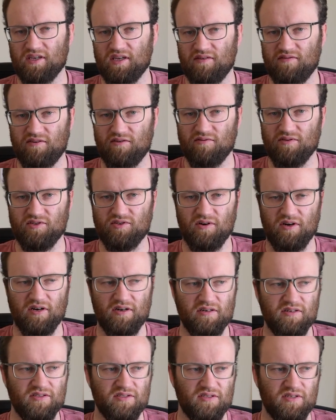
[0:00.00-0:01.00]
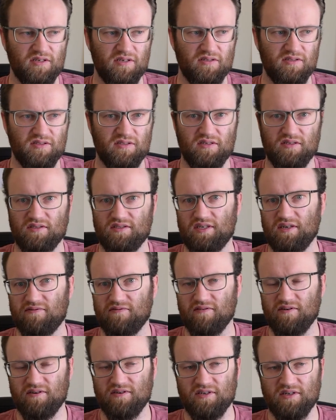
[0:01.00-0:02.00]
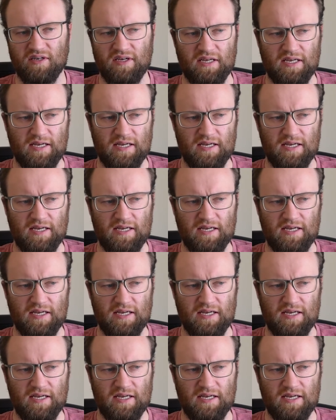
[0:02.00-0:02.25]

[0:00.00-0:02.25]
give you with drugs is different.